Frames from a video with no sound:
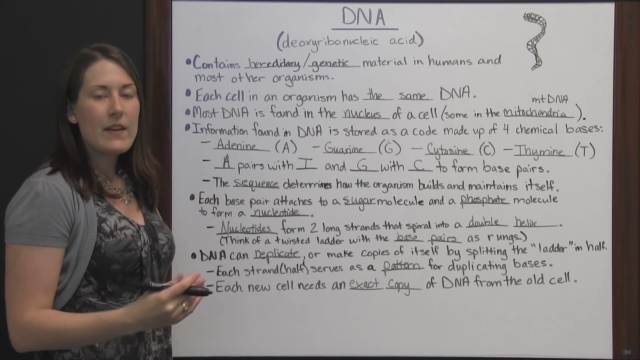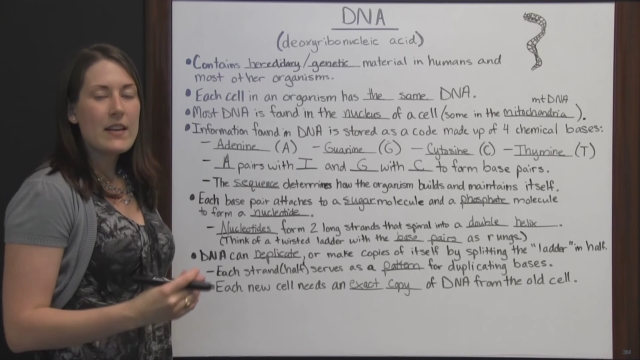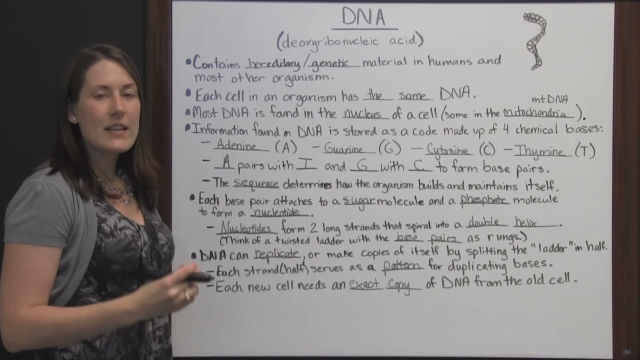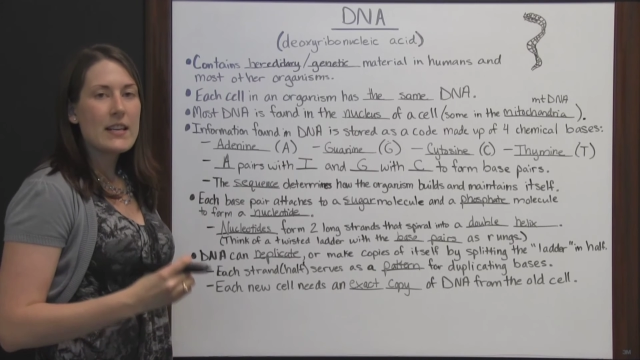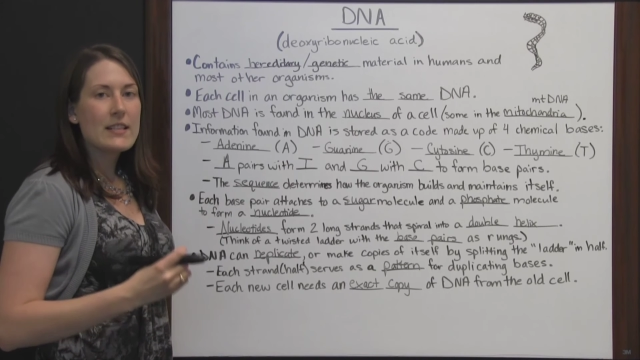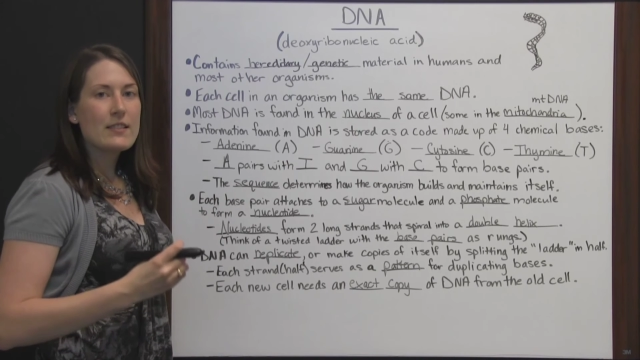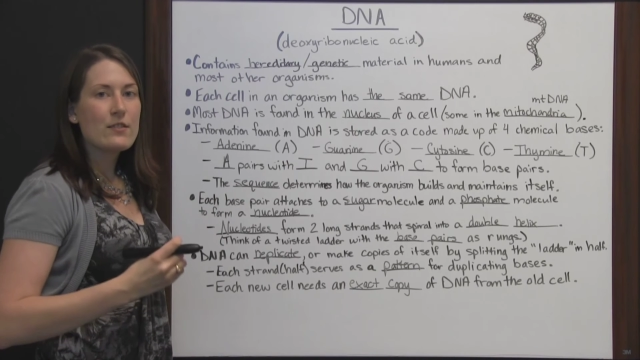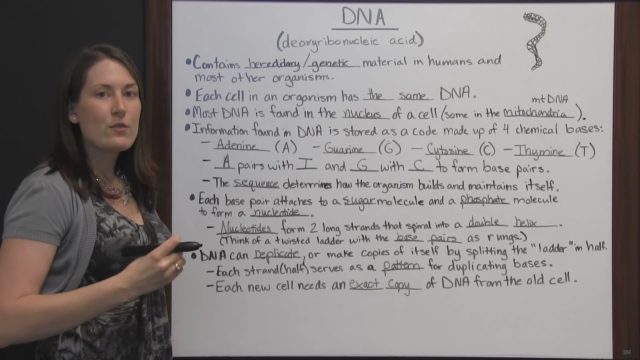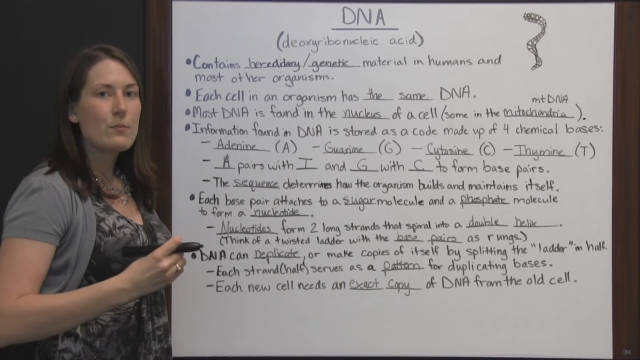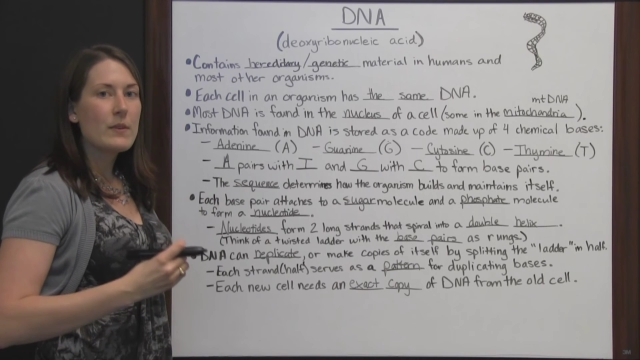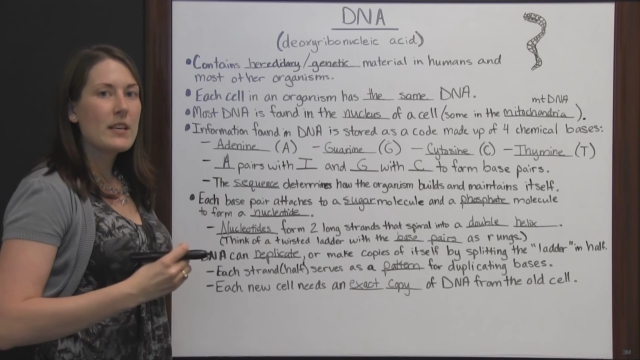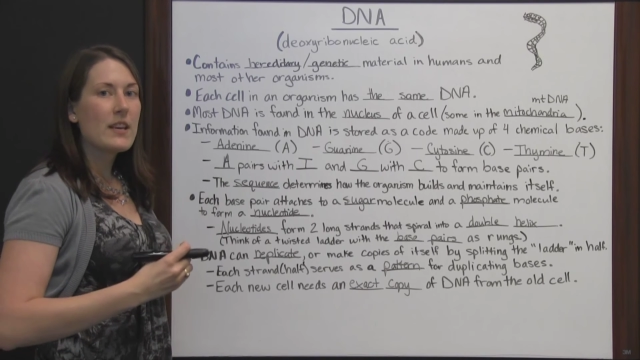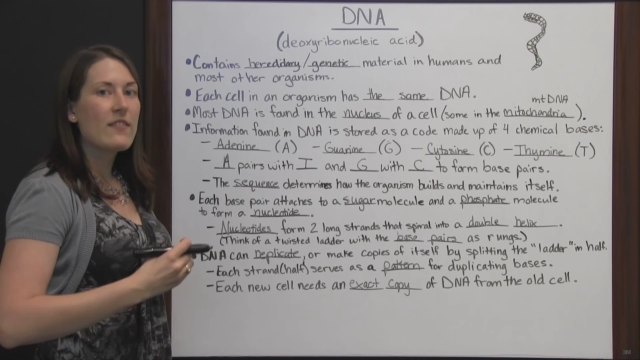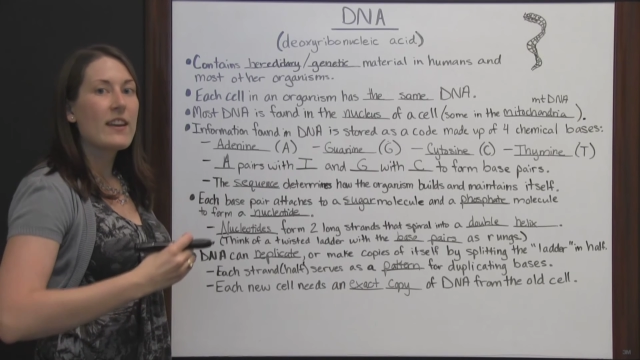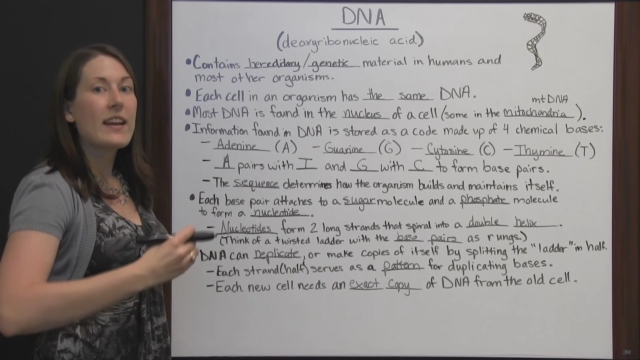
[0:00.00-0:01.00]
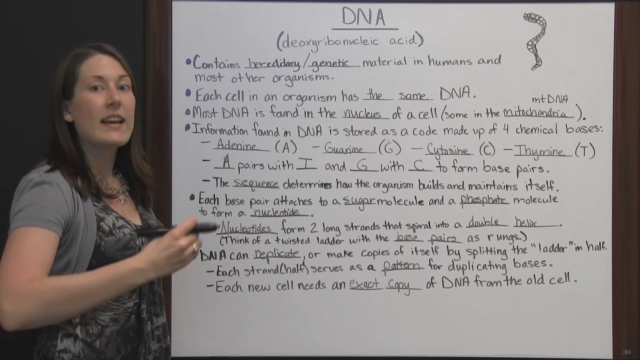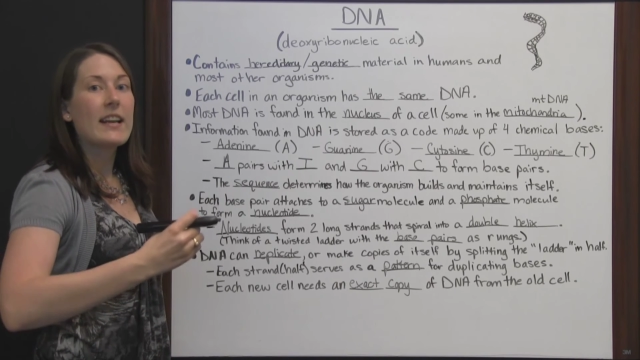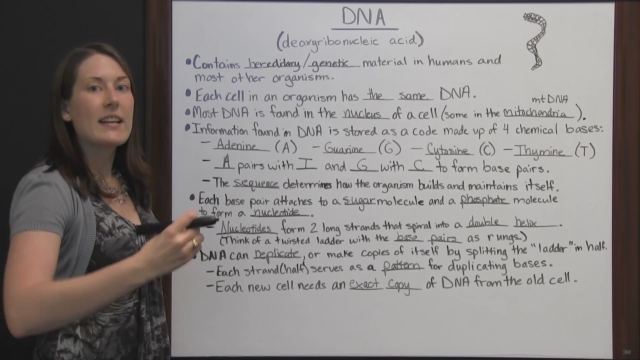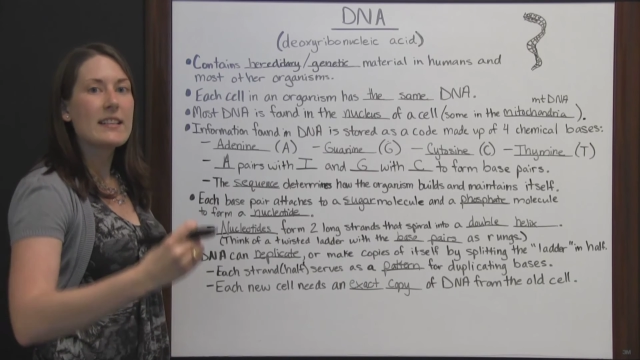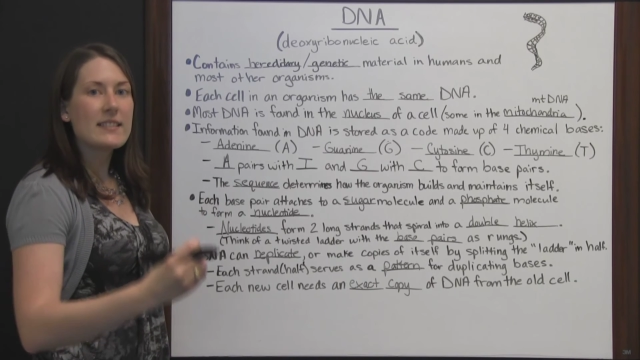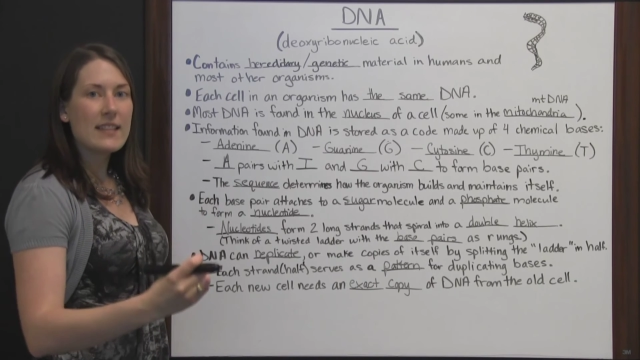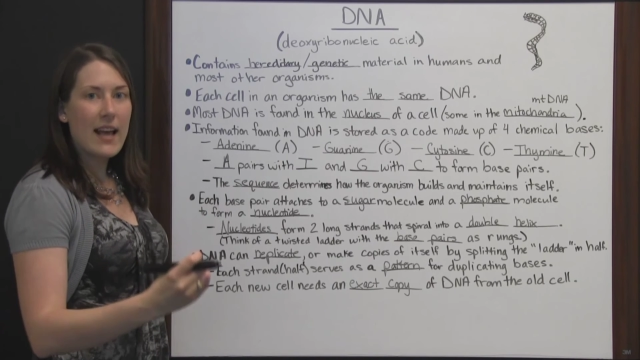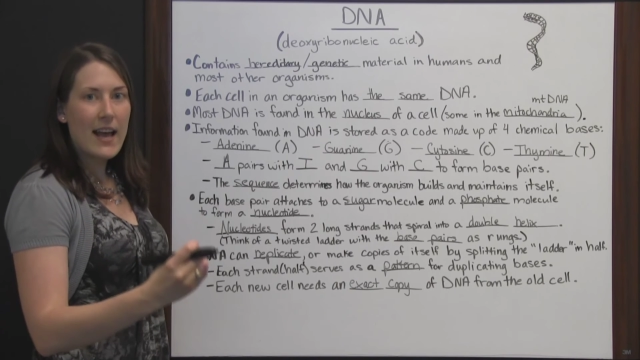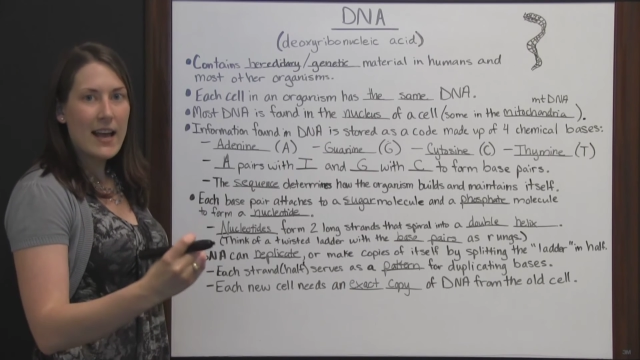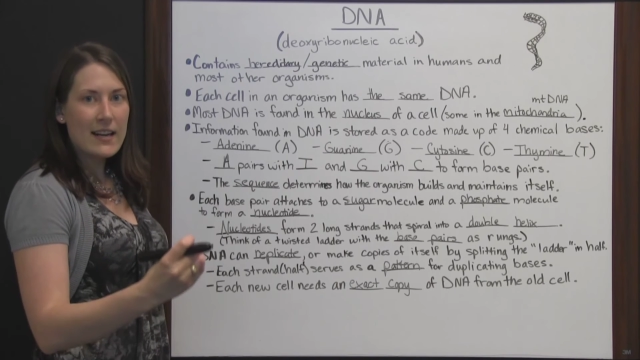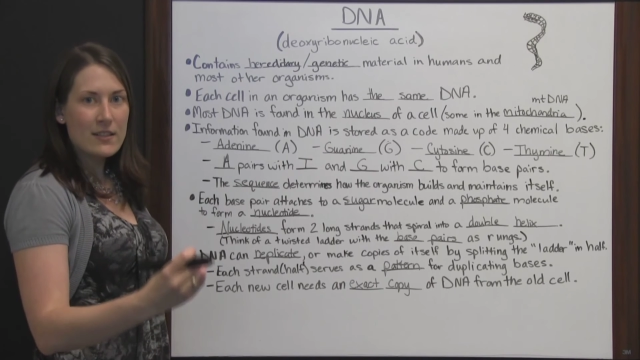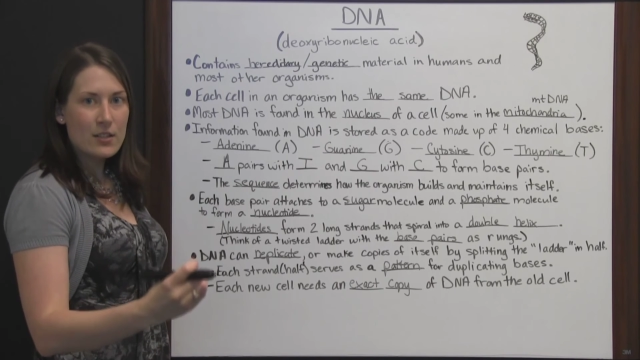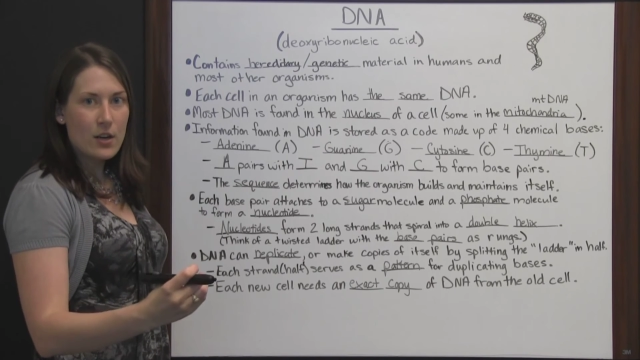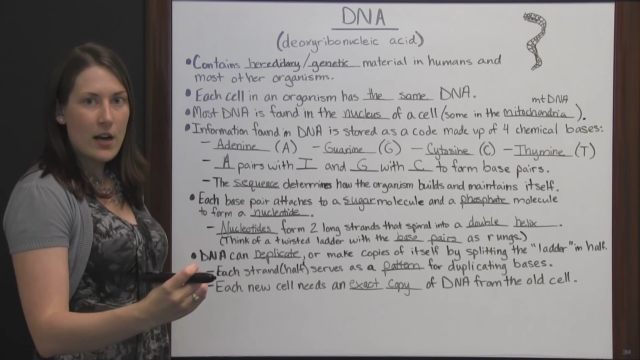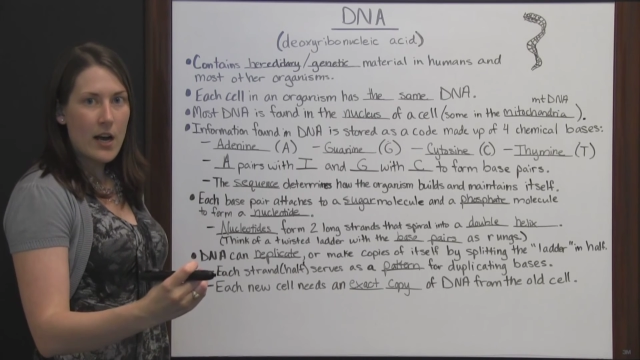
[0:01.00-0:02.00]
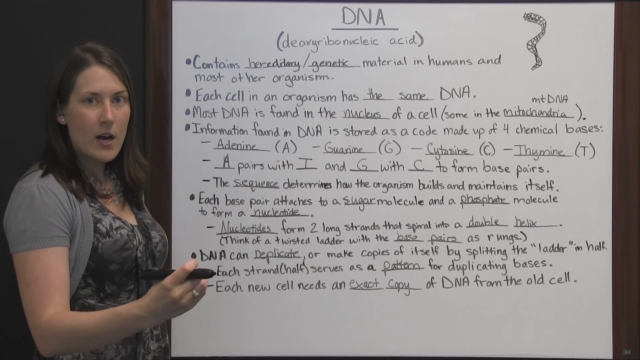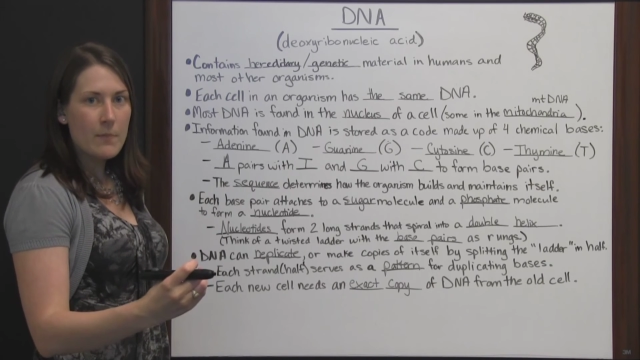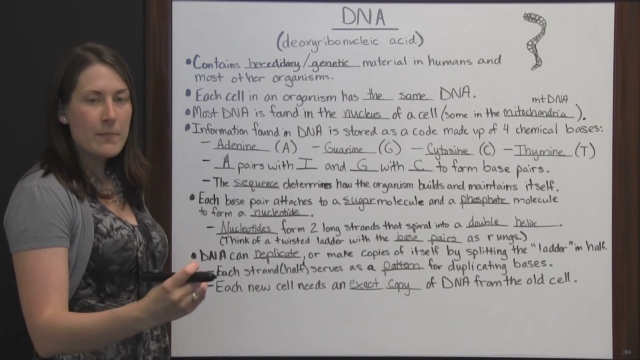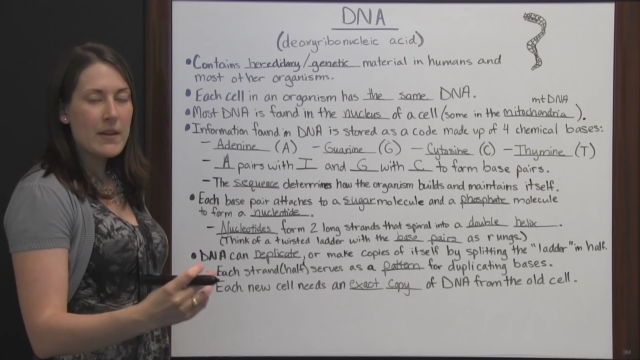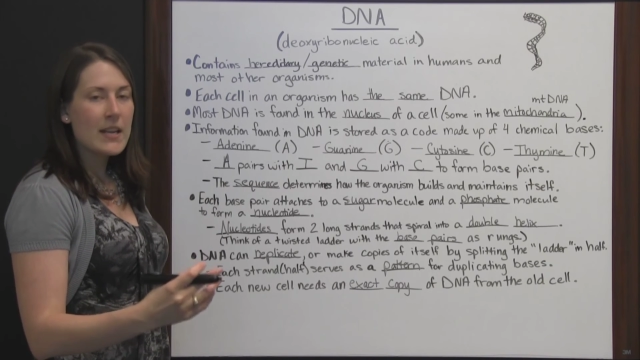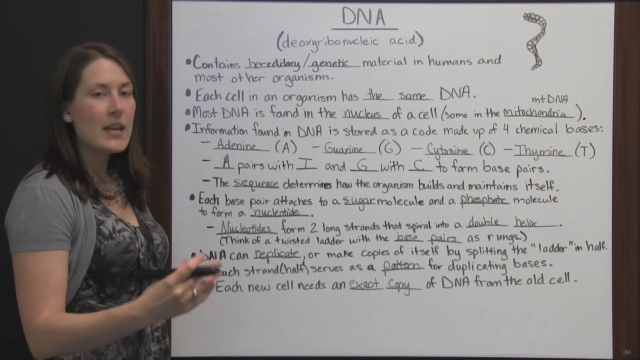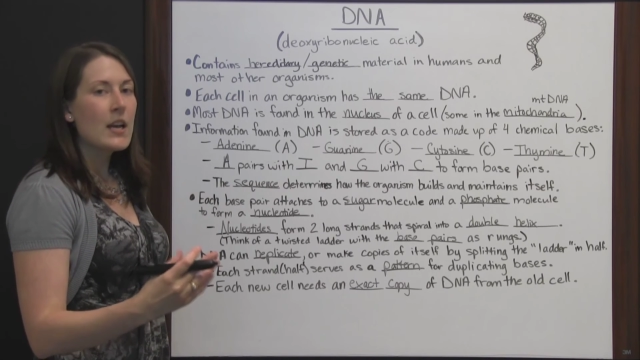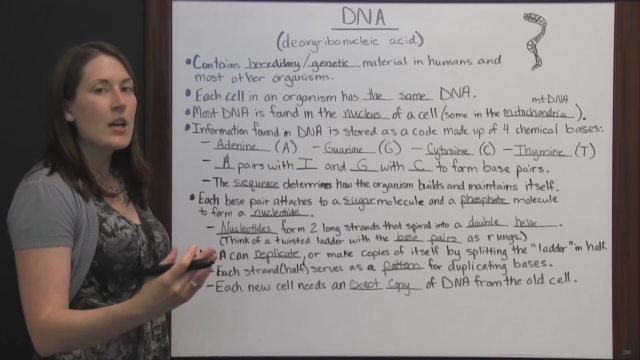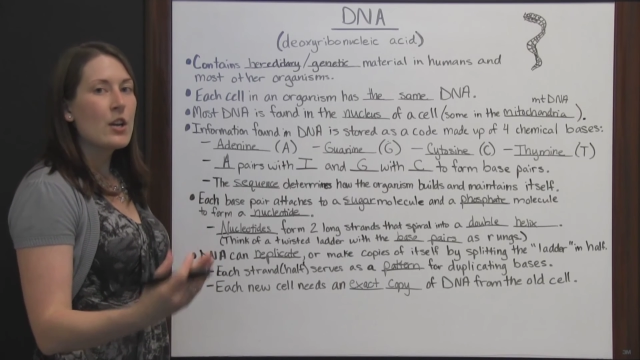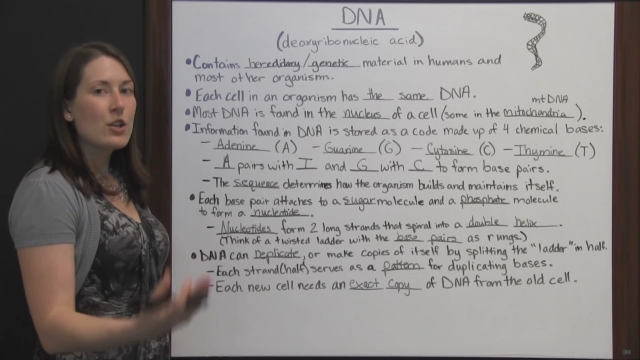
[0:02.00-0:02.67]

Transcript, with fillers: it needs to be giving an exact copy